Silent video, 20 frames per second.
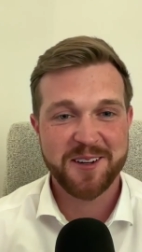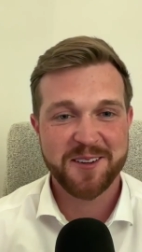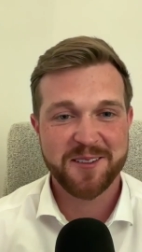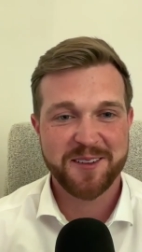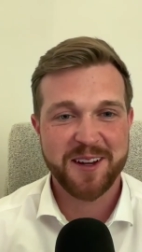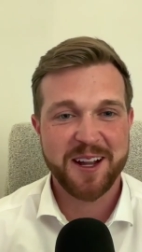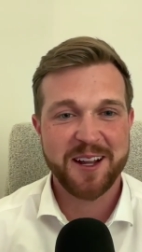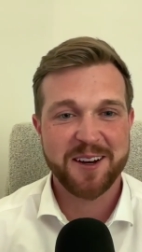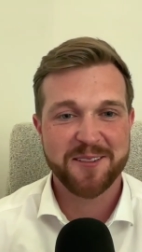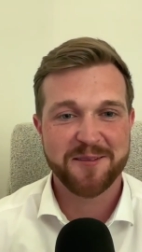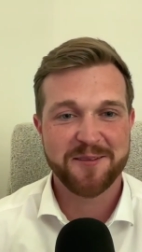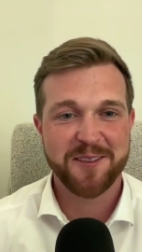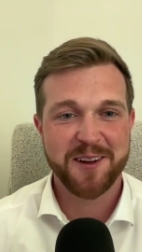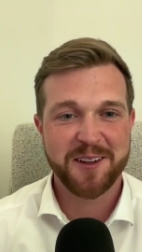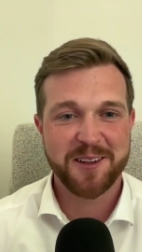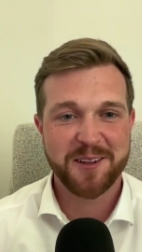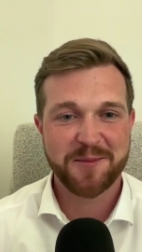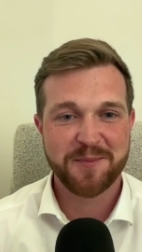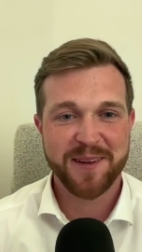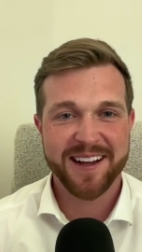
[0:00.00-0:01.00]
of kind of
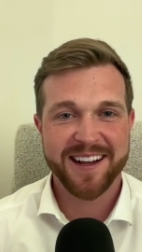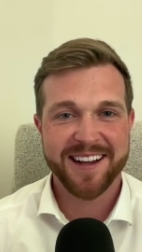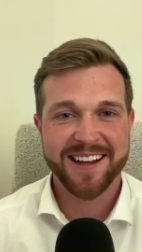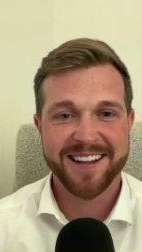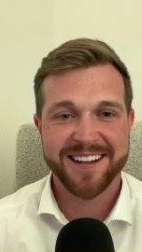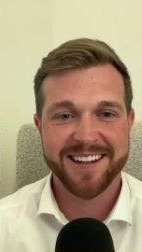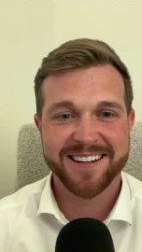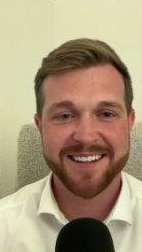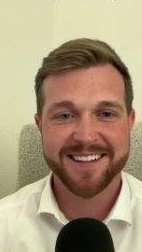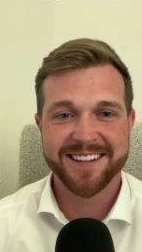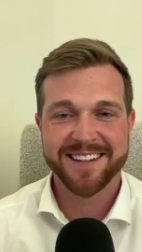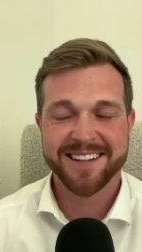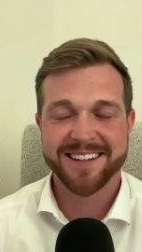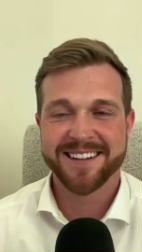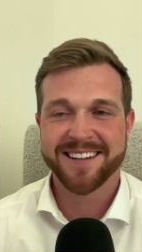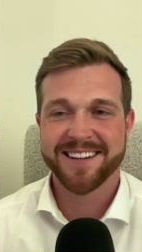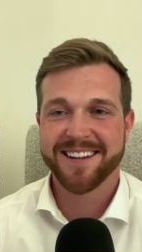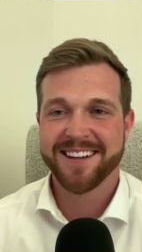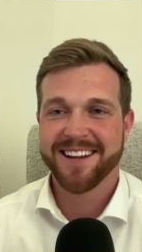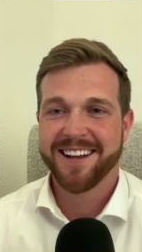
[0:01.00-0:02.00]
falling behind and
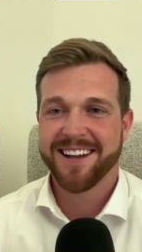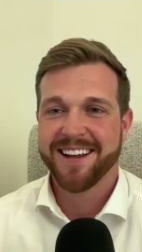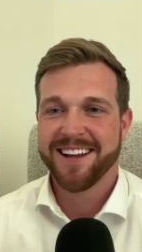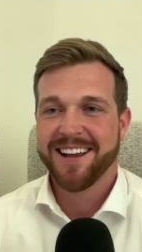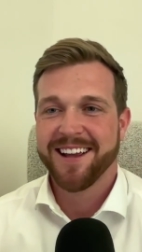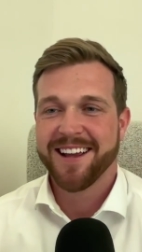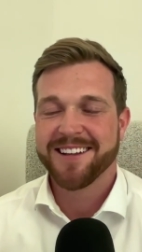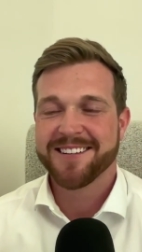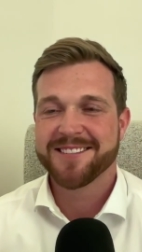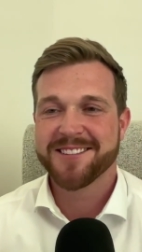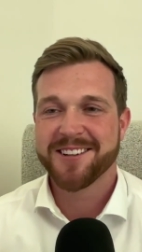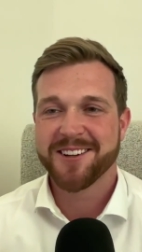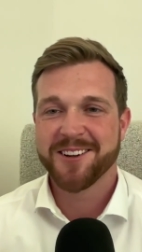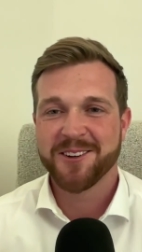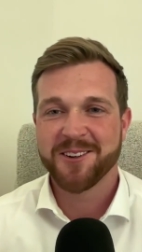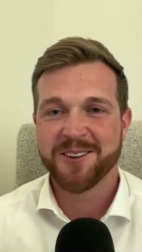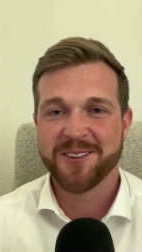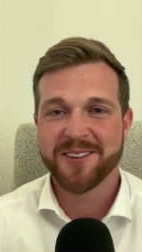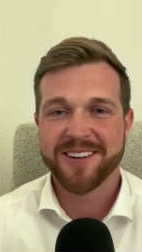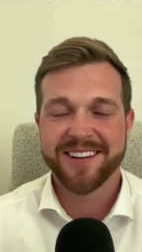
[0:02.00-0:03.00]

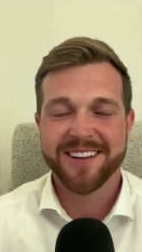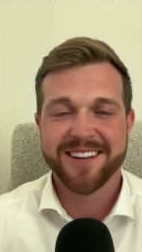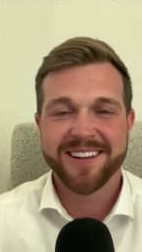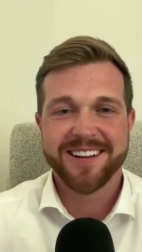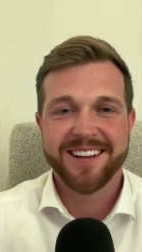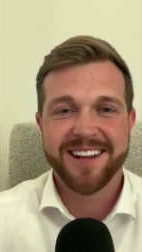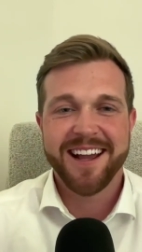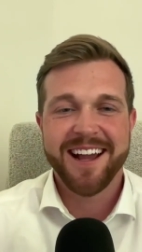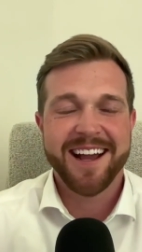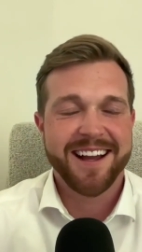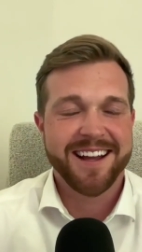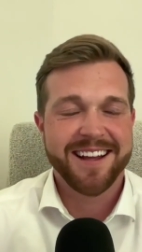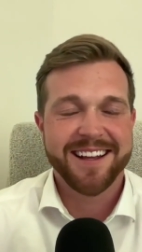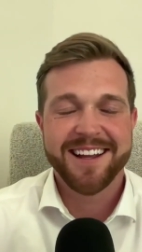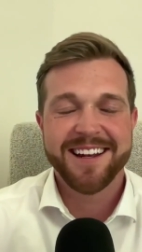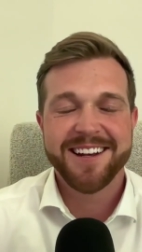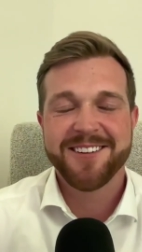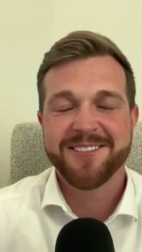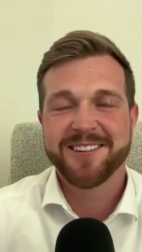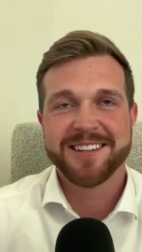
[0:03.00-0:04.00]
so yeah,
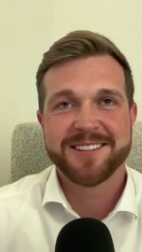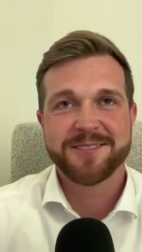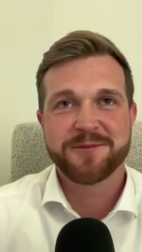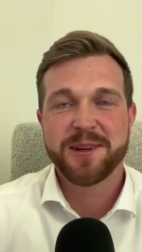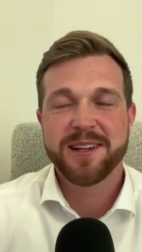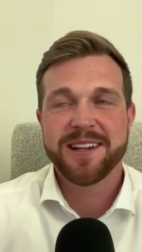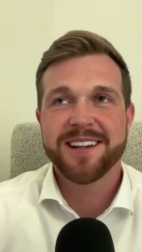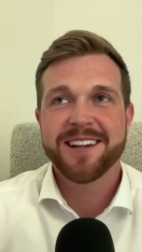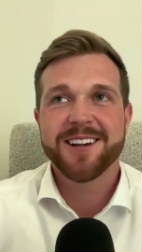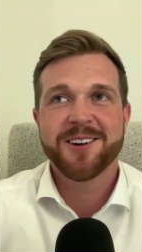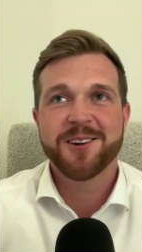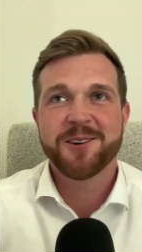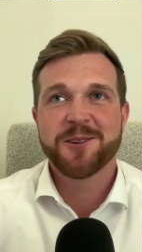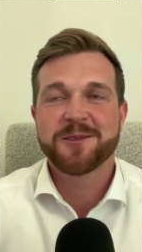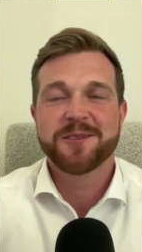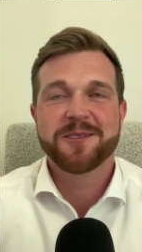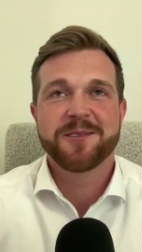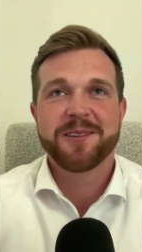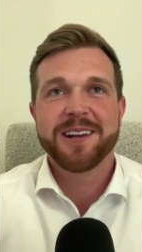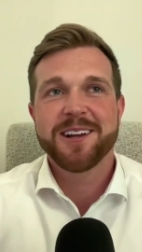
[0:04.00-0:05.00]
anyways, we could
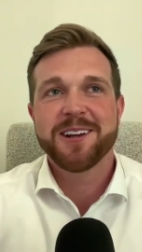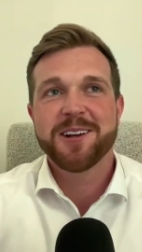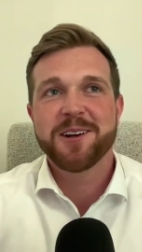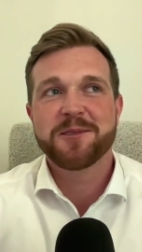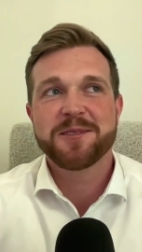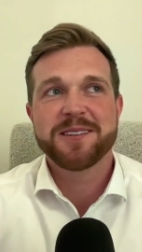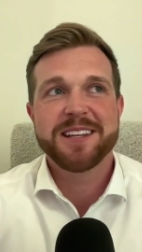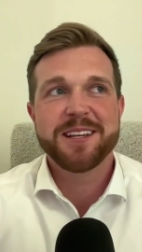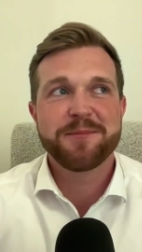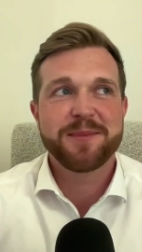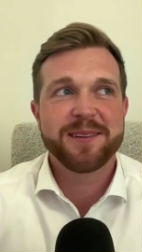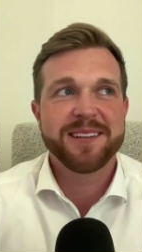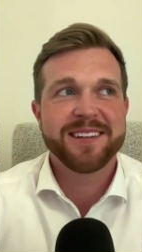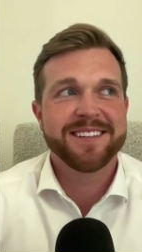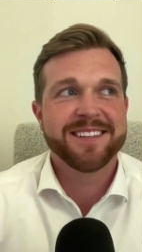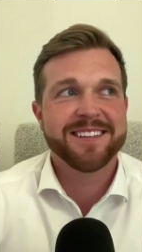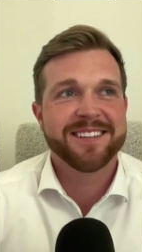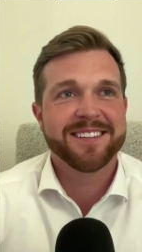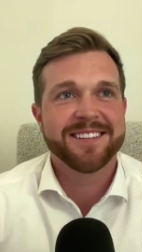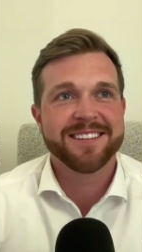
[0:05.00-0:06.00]
go deep
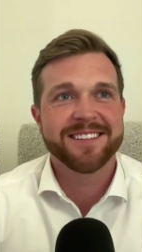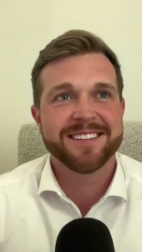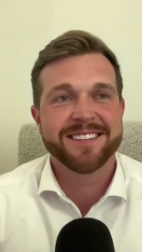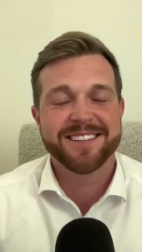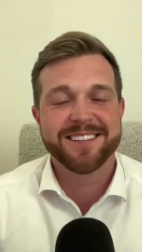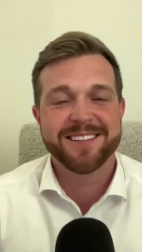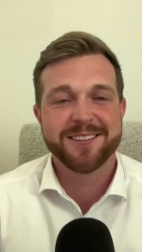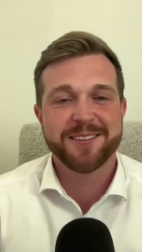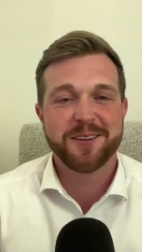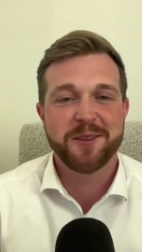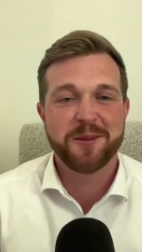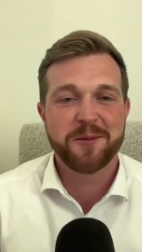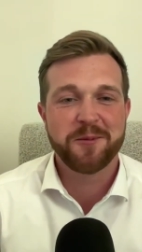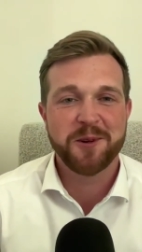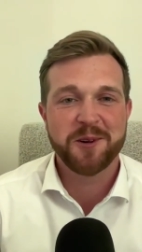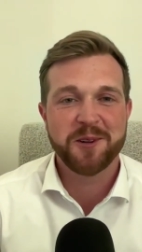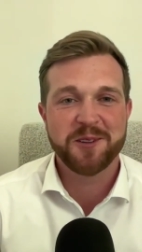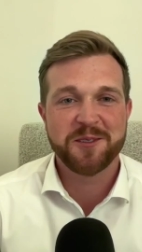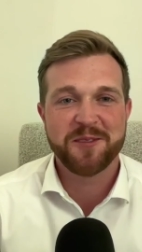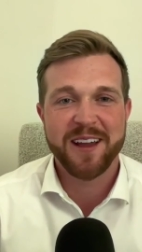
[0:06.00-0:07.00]
into the
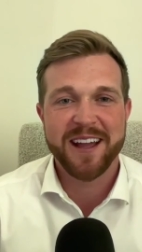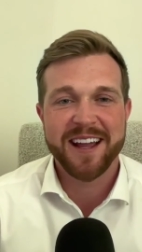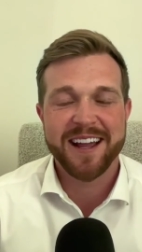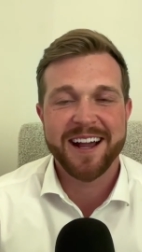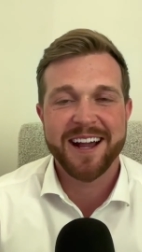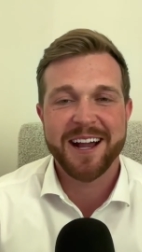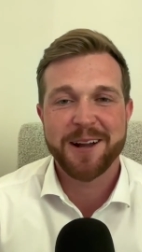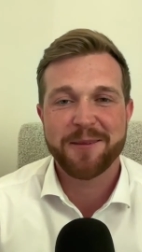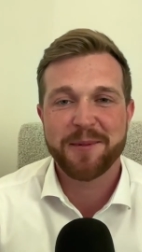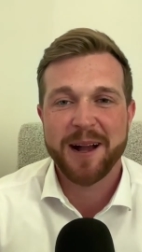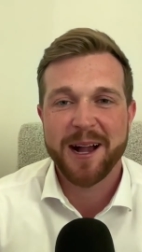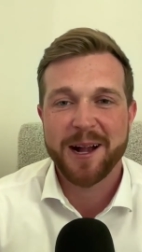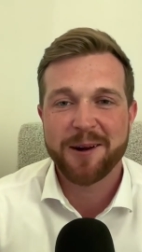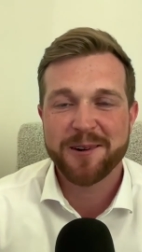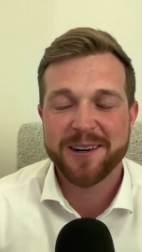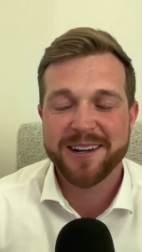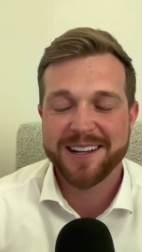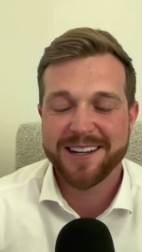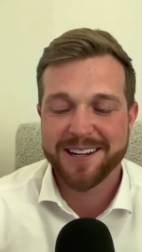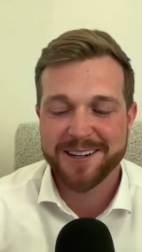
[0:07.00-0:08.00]
world of AI, but I
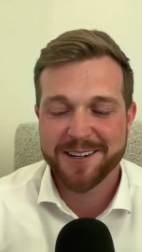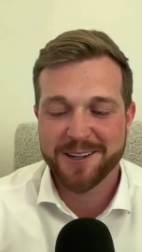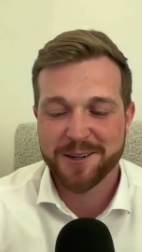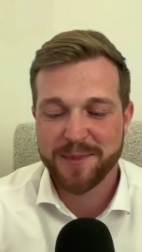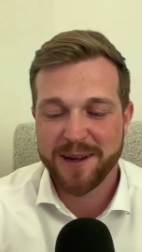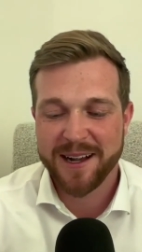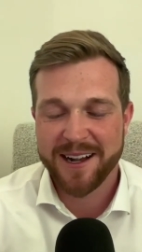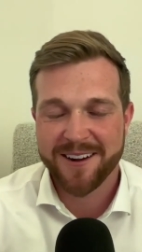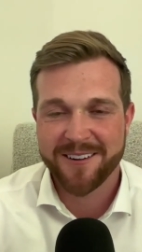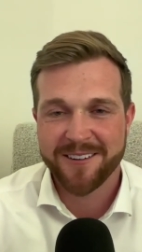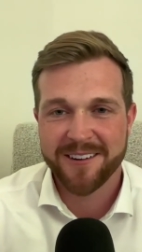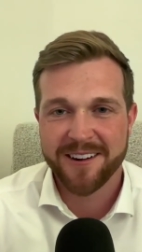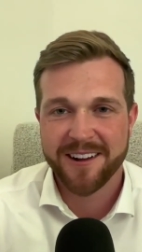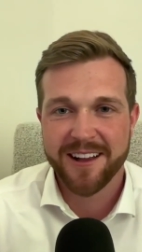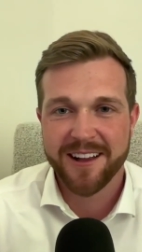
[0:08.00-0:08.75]
want to hear about